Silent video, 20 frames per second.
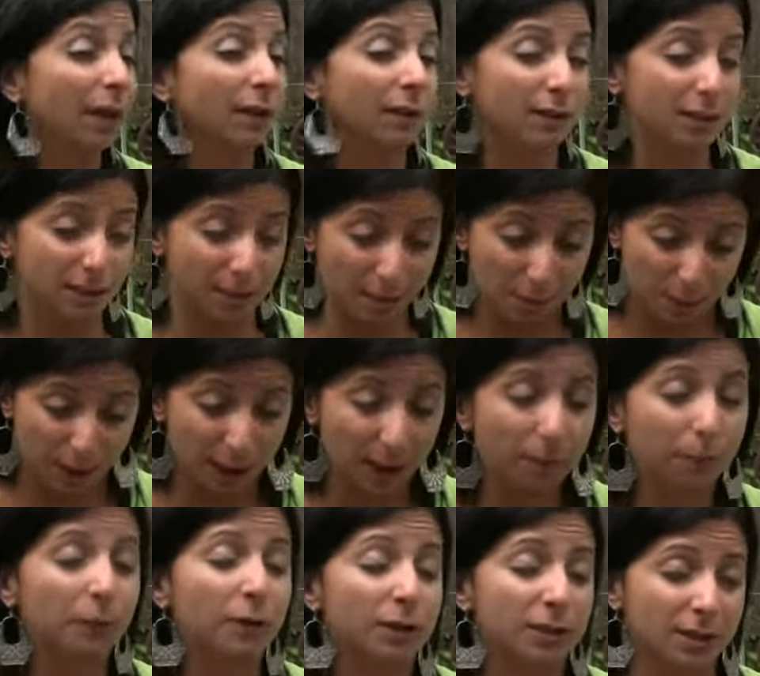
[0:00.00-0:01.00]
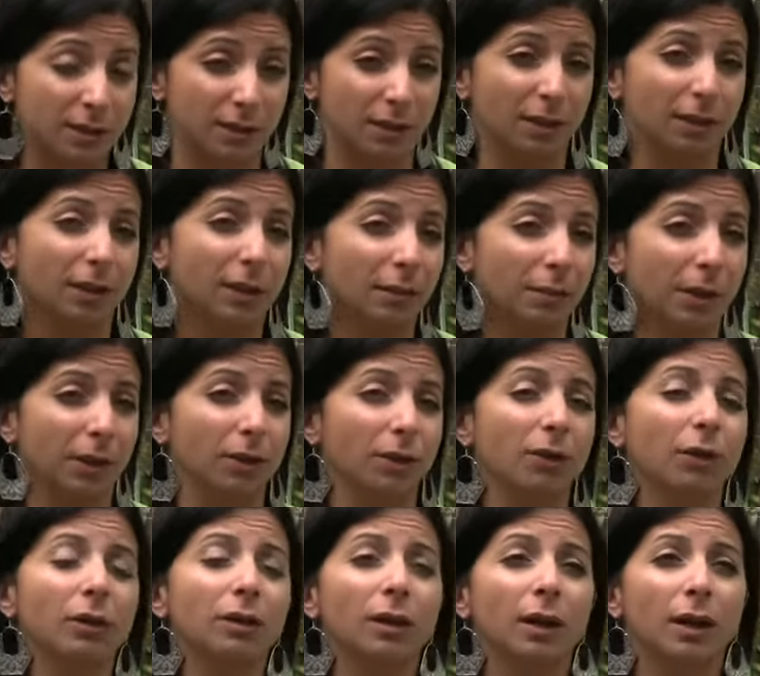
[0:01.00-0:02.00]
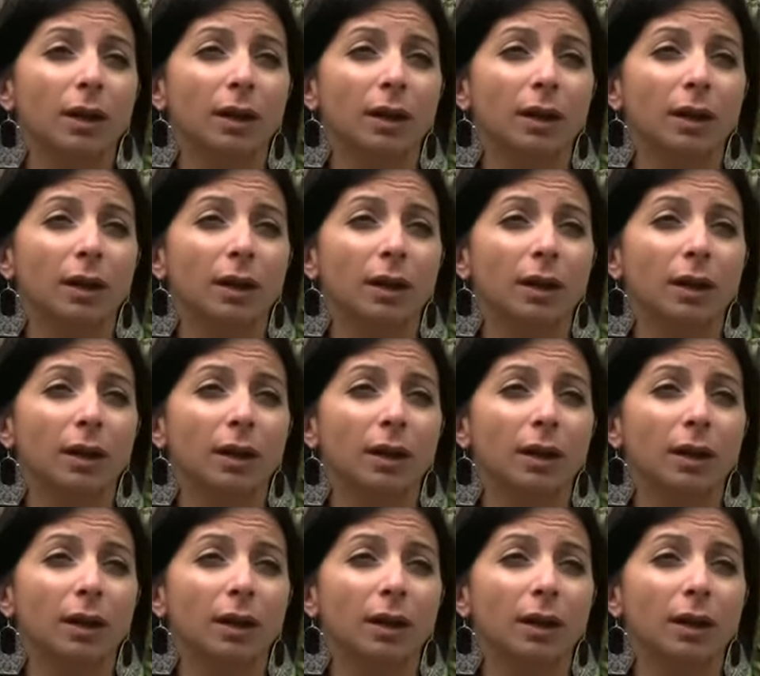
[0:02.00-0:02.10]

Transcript: and it's a big prison in Lebanon.